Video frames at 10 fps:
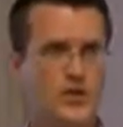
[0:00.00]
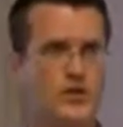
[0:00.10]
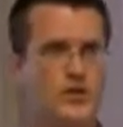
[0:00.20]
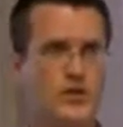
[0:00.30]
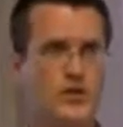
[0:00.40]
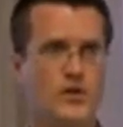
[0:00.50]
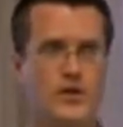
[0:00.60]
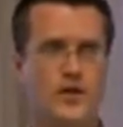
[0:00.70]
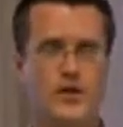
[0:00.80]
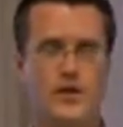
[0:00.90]

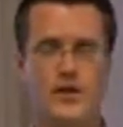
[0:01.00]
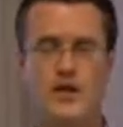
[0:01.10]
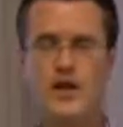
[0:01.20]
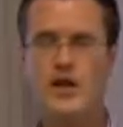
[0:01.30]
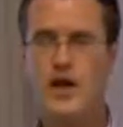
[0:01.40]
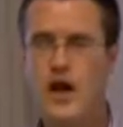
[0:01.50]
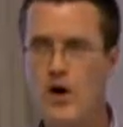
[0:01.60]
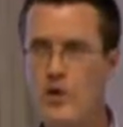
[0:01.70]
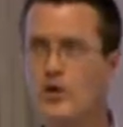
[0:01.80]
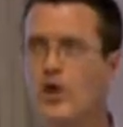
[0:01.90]
internally,
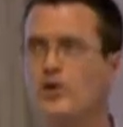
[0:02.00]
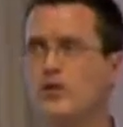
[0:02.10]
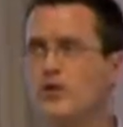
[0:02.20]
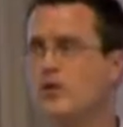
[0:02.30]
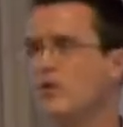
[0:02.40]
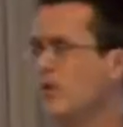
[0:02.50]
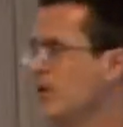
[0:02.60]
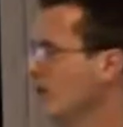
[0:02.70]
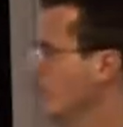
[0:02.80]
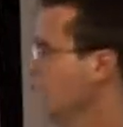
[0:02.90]
now we want to
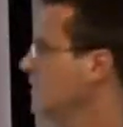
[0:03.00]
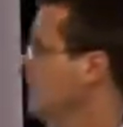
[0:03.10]
communicate